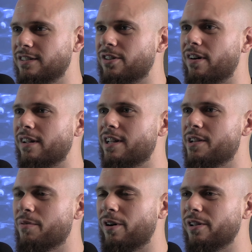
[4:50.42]
trying to
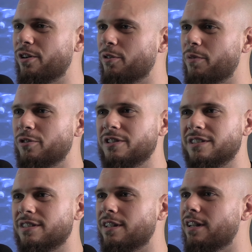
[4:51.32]
keep all of your
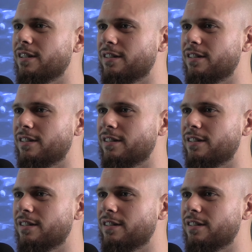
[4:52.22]
emotions in line.